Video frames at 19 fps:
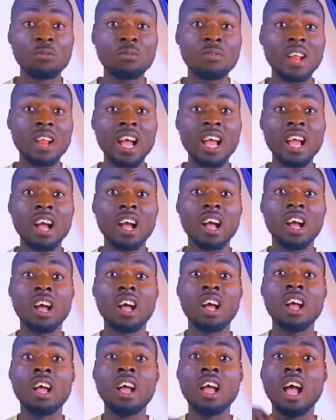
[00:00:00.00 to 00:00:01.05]
flyer,
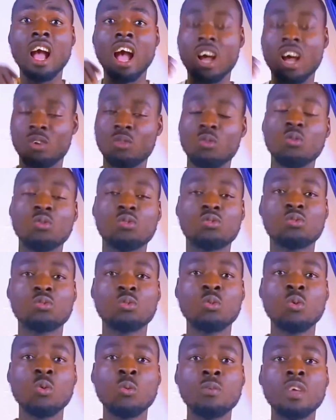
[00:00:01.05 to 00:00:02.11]
and
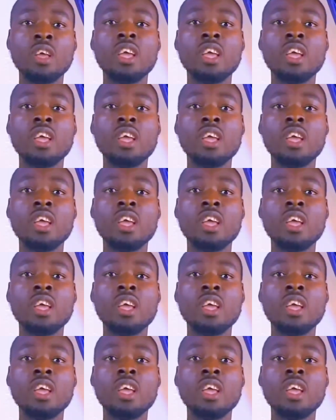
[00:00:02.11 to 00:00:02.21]
also